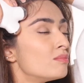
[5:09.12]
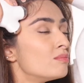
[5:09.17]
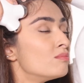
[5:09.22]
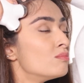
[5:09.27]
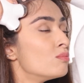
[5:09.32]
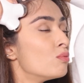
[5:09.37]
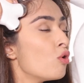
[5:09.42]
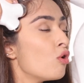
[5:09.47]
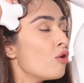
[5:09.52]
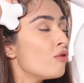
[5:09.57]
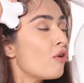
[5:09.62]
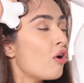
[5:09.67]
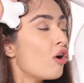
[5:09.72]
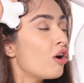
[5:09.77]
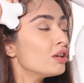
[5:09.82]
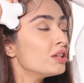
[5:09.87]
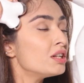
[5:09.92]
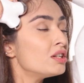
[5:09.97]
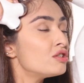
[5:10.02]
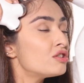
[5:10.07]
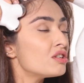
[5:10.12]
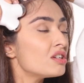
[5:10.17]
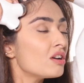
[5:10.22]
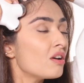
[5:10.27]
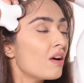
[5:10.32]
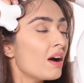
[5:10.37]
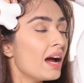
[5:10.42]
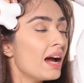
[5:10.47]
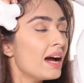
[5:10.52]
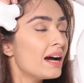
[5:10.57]
move on into your
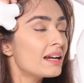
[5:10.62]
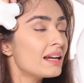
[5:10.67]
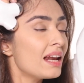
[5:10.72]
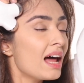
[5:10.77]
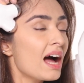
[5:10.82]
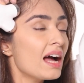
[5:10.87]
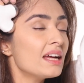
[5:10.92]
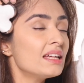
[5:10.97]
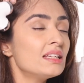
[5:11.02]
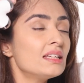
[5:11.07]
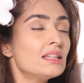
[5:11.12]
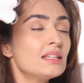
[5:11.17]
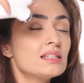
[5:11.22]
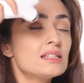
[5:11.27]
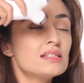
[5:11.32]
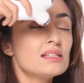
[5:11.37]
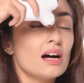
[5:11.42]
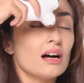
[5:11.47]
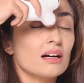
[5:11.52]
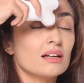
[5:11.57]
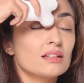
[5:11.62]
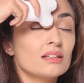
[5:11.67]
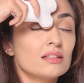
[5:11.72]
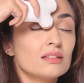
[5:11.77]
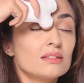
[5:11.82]
hairline, tuck.